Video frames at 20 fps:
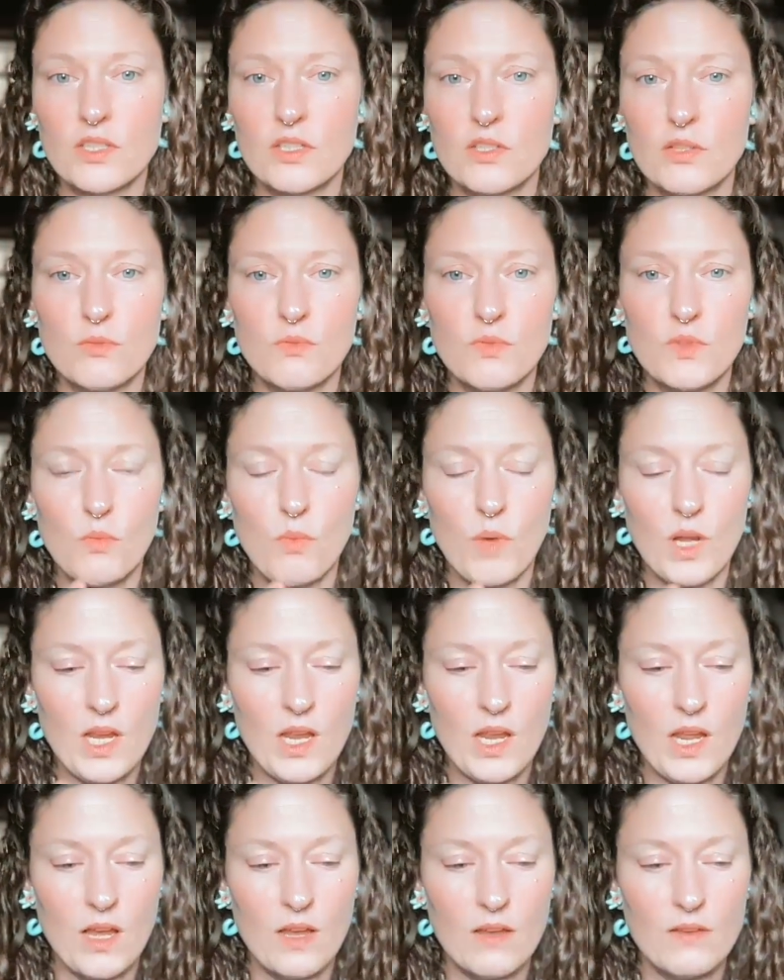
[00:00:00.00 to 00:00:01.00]
You you want to
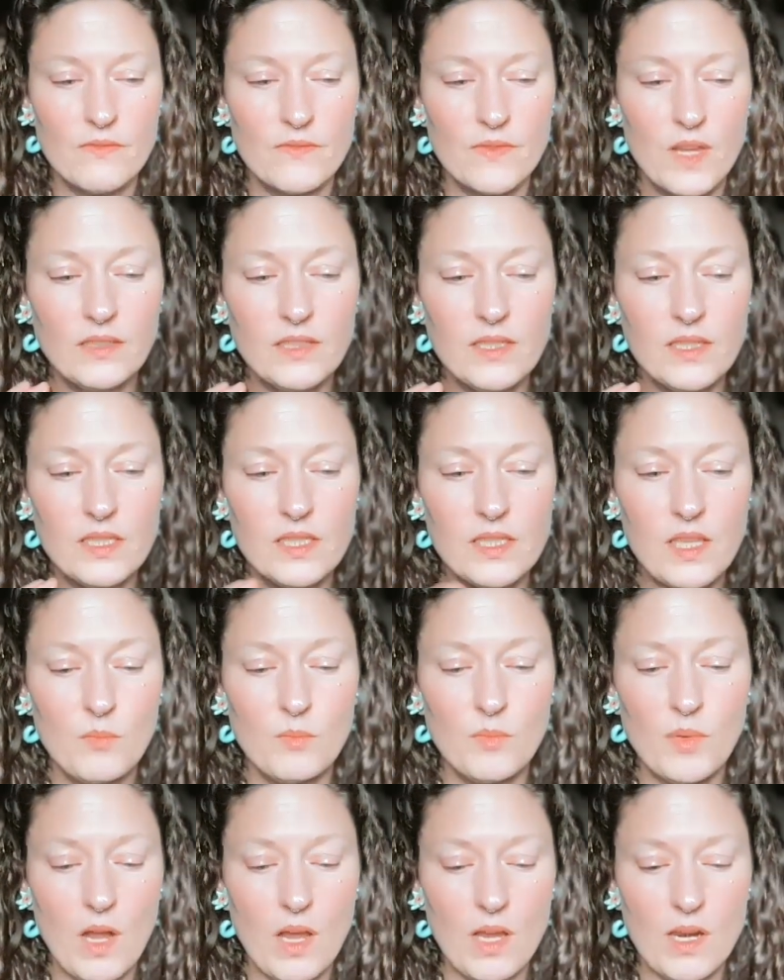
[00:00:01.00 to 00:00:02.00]
have at least some
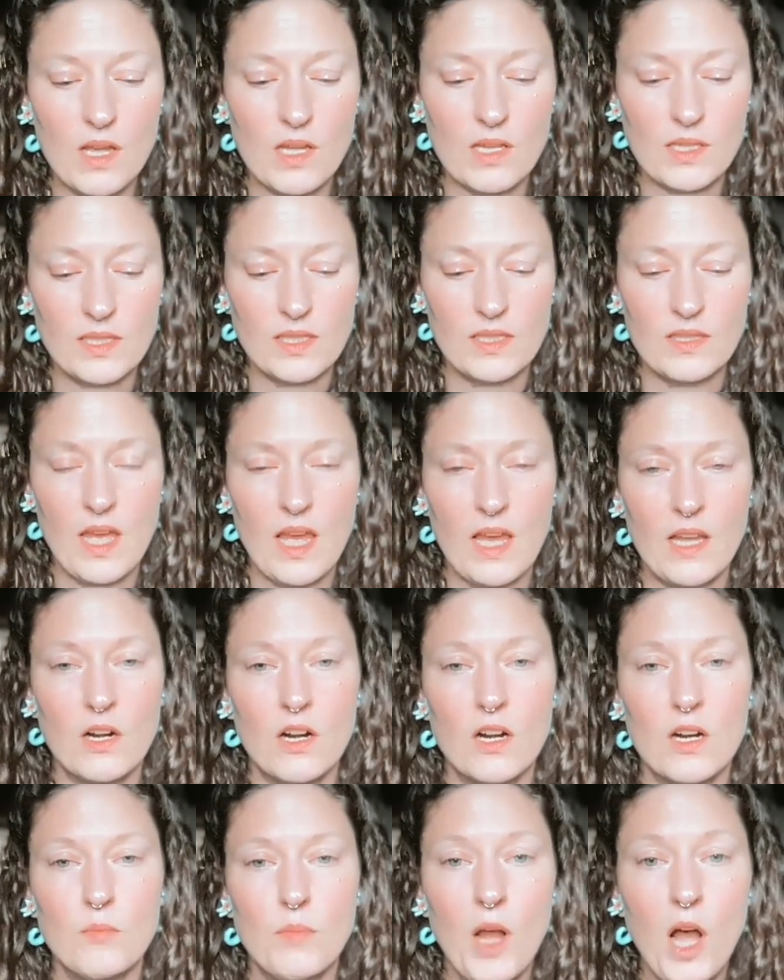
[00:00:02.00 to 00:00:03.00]
products that
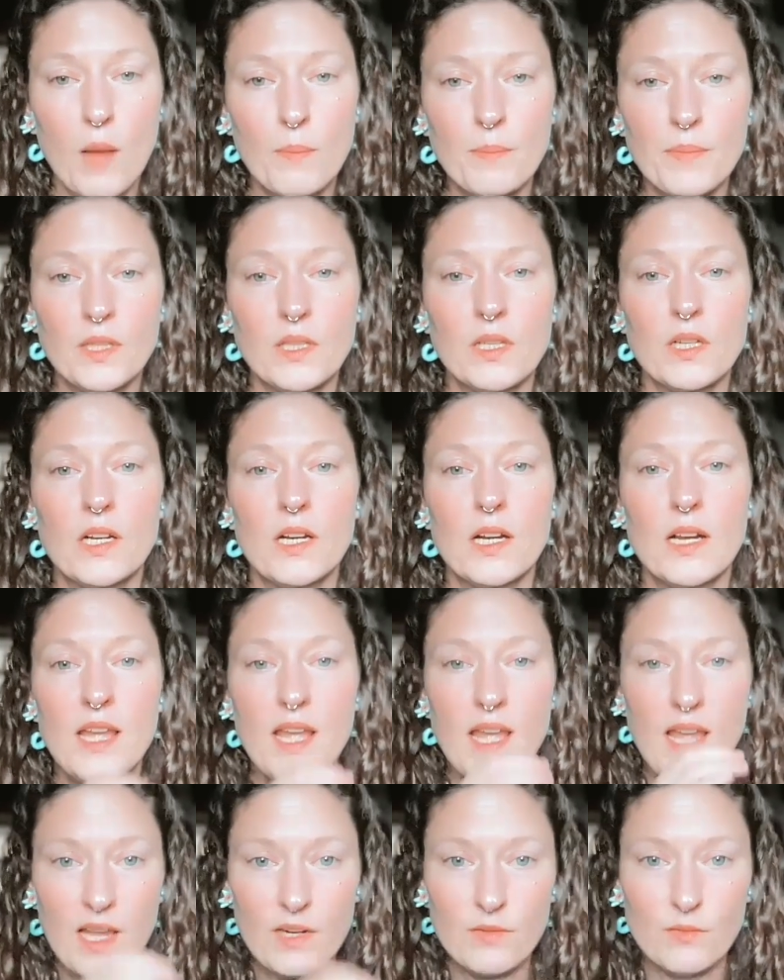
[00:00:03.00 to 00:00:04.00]
are popular
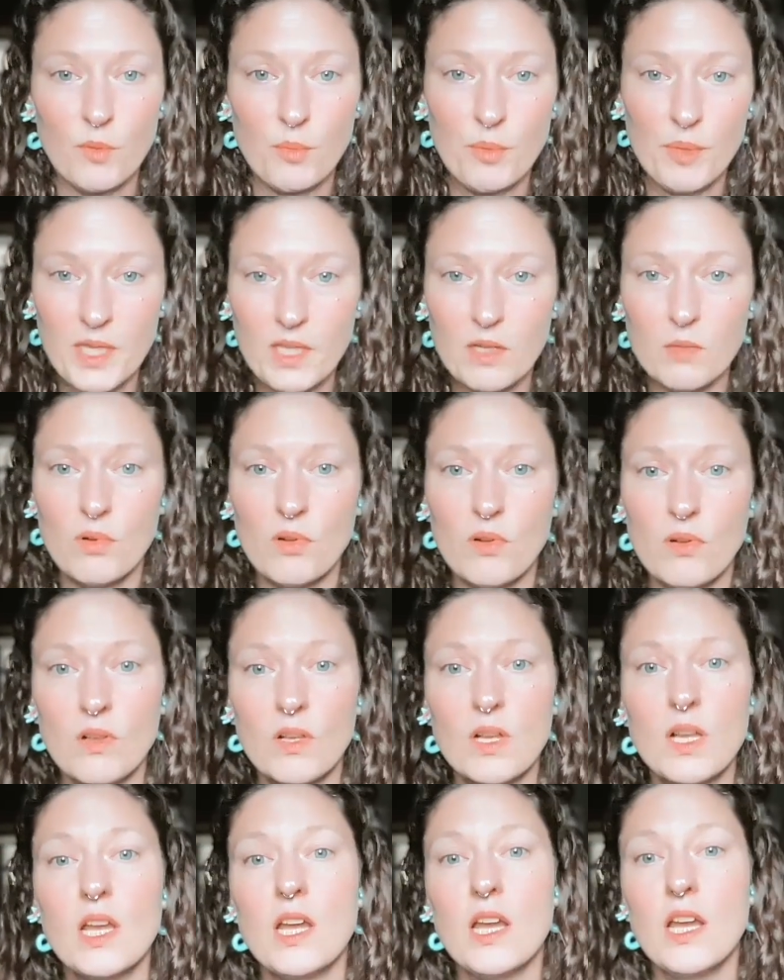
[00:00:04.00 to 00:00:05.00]
and repeatable
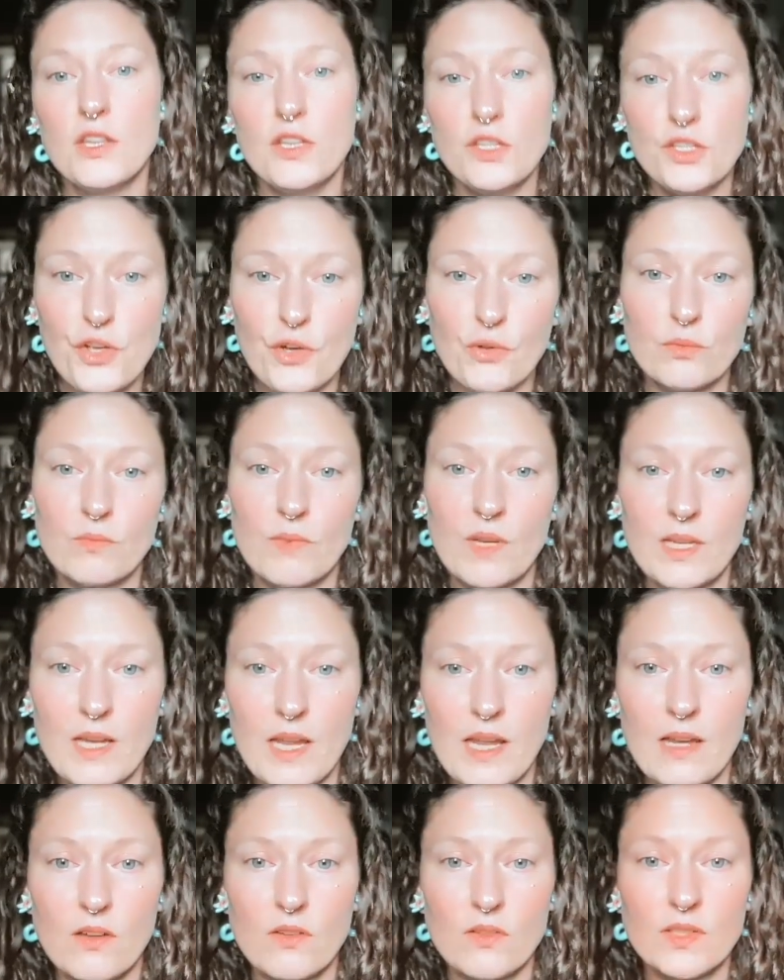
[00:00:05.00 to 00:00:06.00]
and you don't run
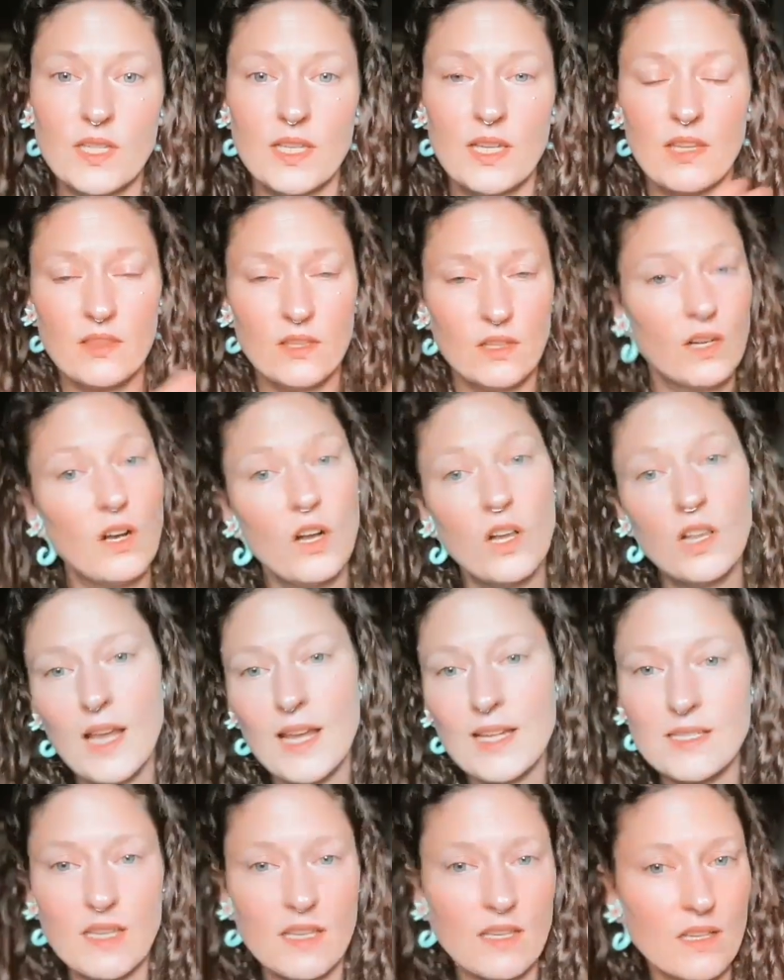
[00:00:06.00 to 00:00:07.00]
out and they're all
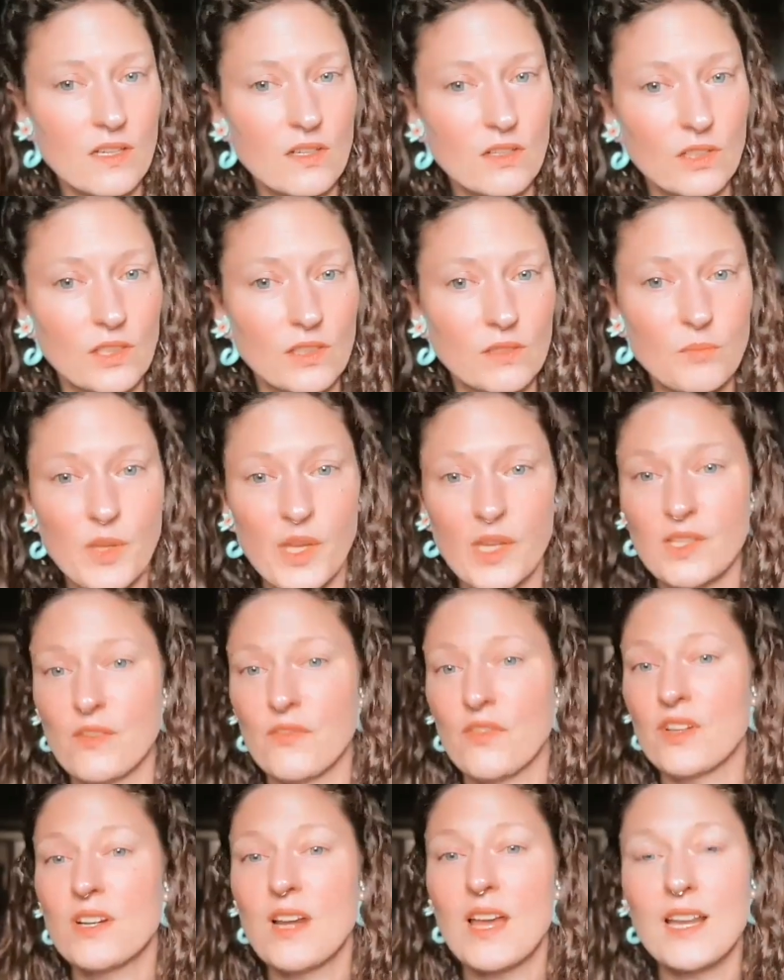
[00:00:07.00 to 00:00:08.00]
identical because if
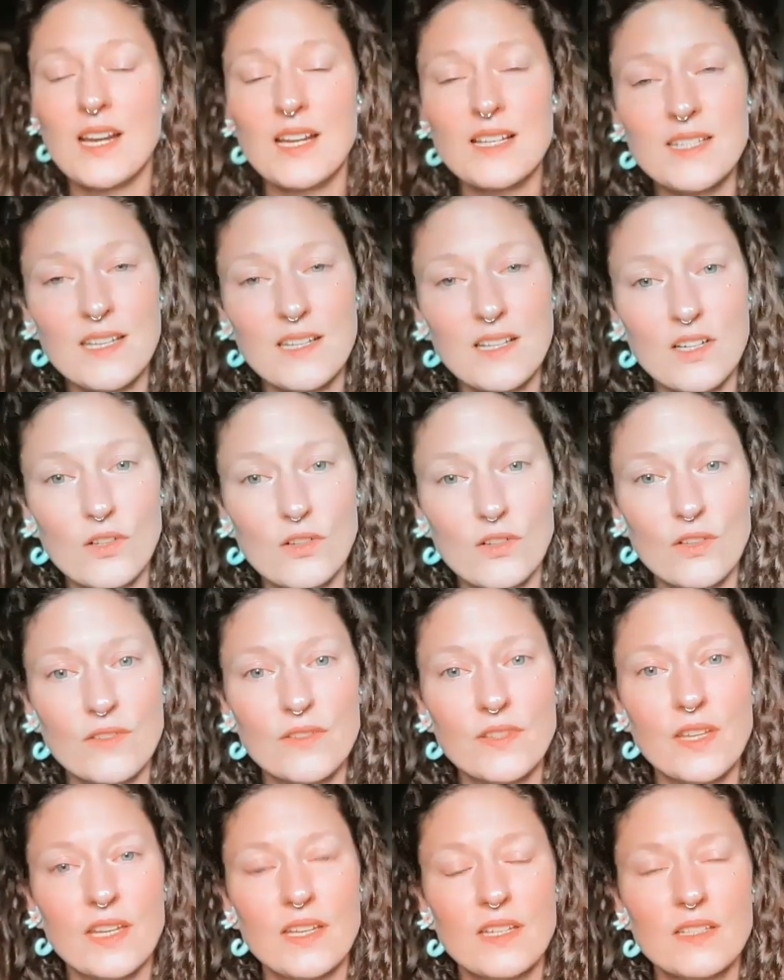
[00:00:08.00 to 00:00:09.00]
they're not identical
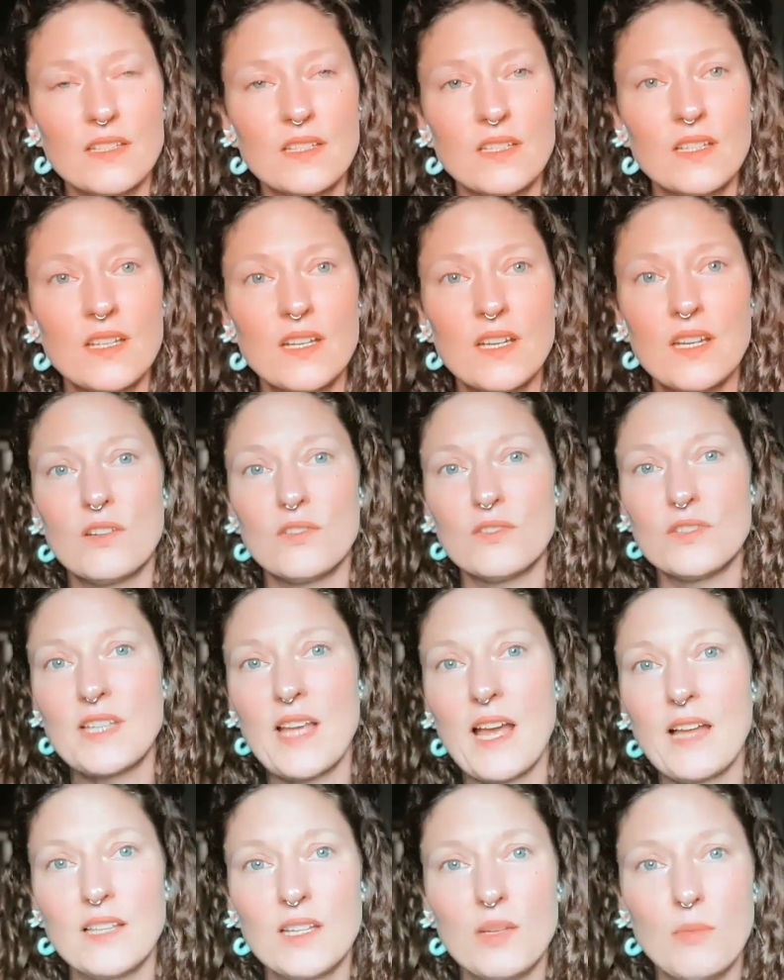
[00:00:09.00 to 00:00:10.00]
then, you know,
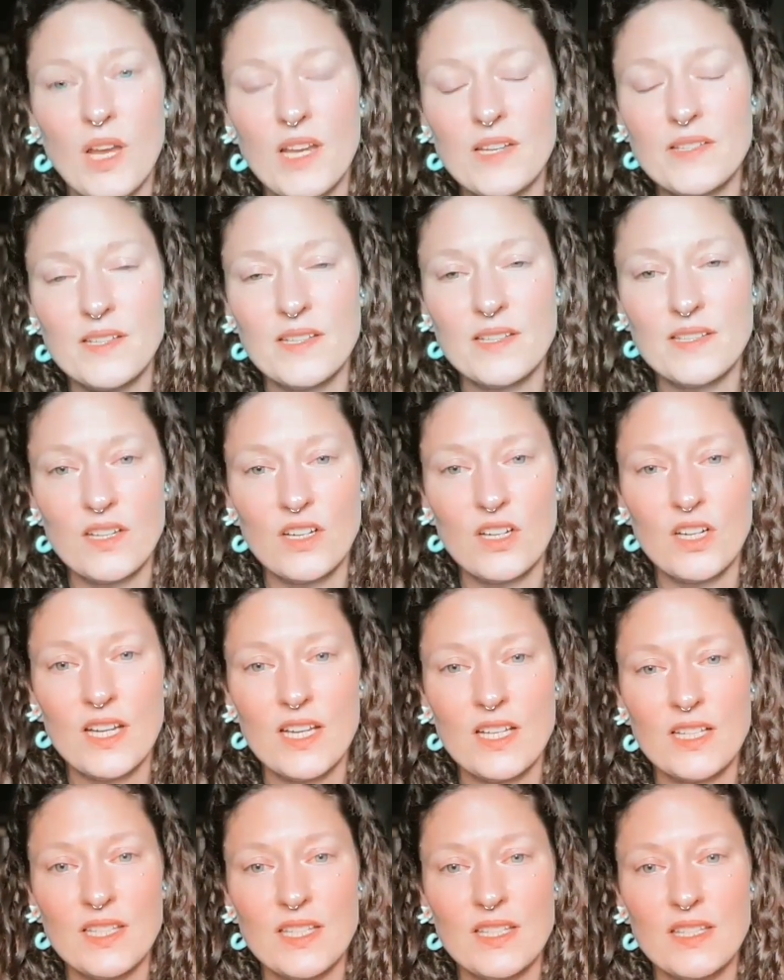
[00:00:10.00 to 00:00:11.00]
Sally buys these
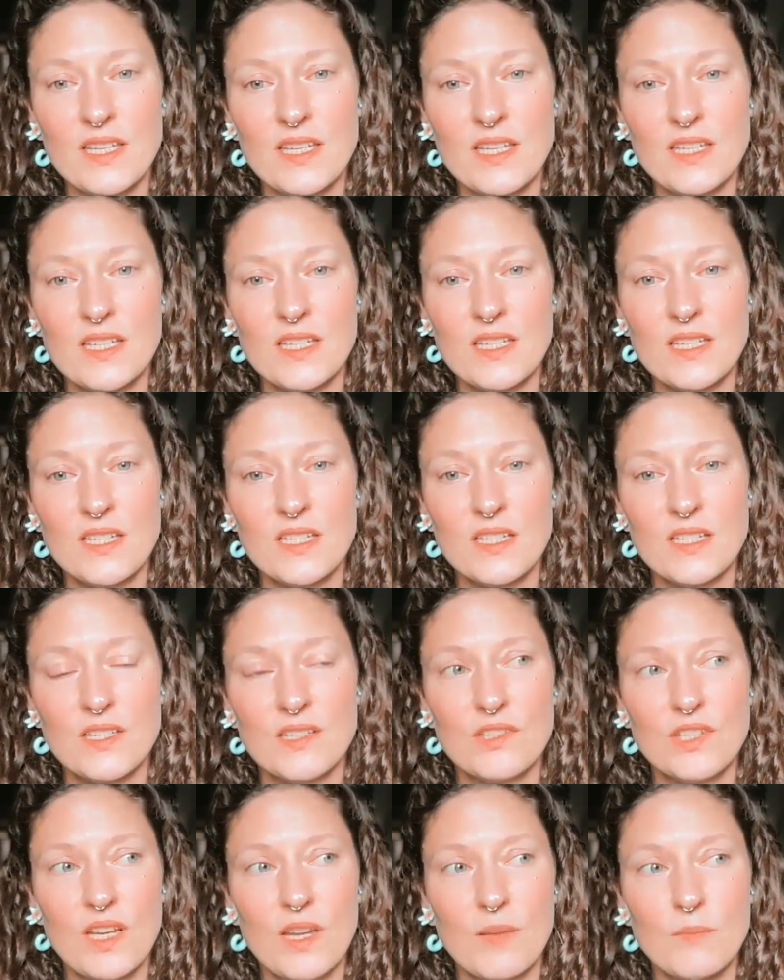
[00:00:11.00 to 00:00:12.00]
earrings and then
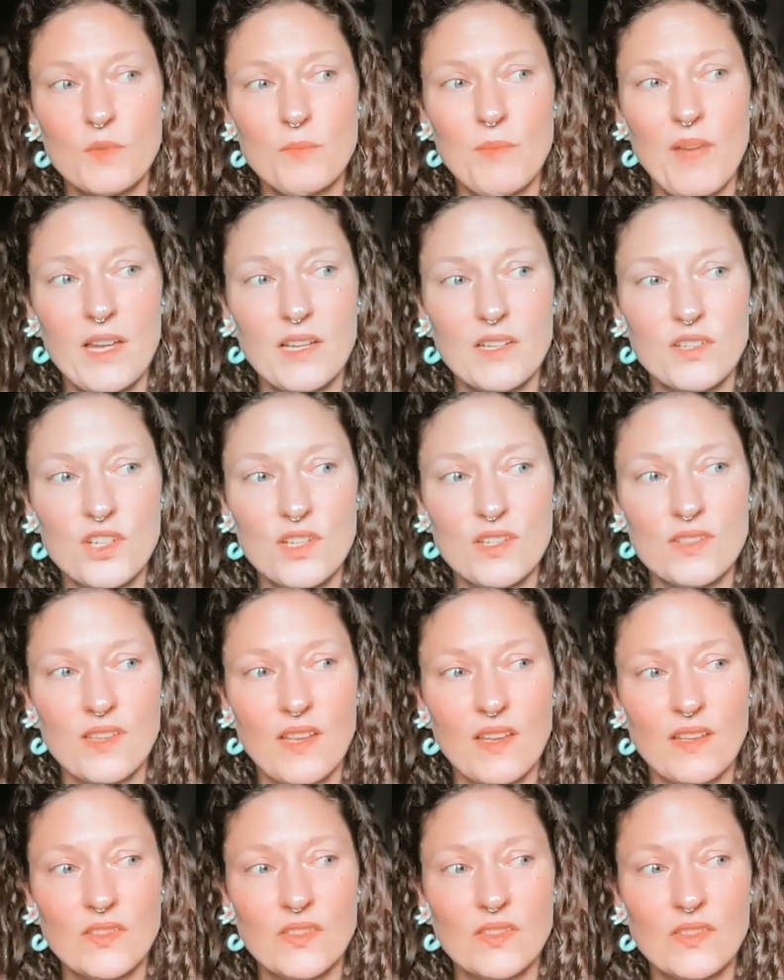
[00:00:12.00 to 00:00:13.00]
she comes back and she
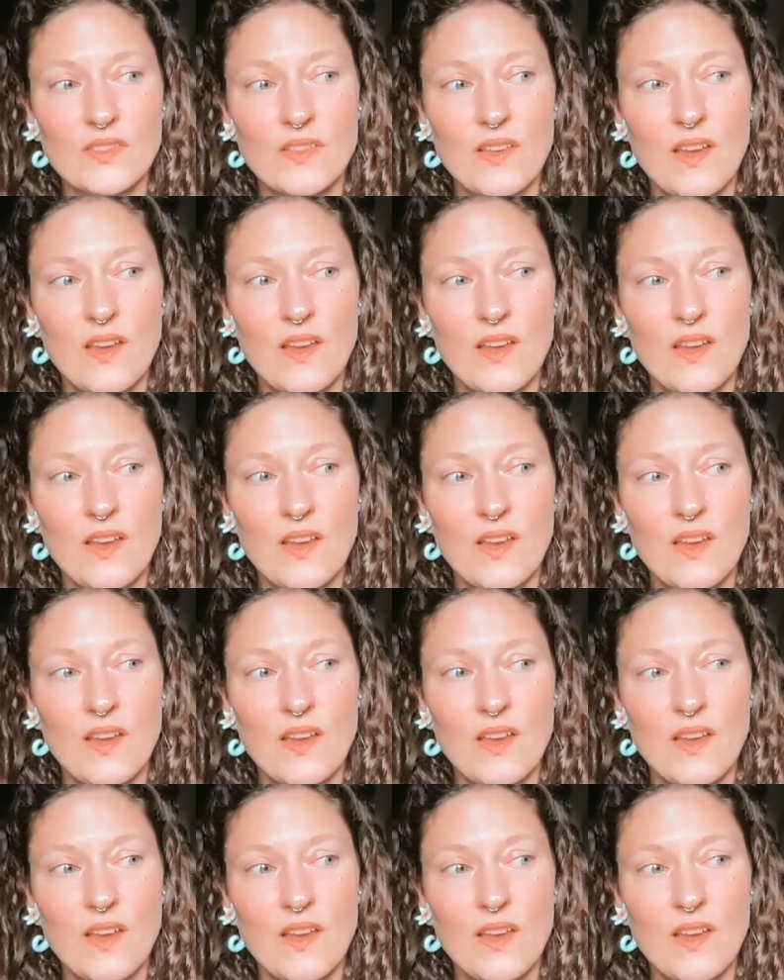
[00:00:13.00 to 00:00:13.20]
says,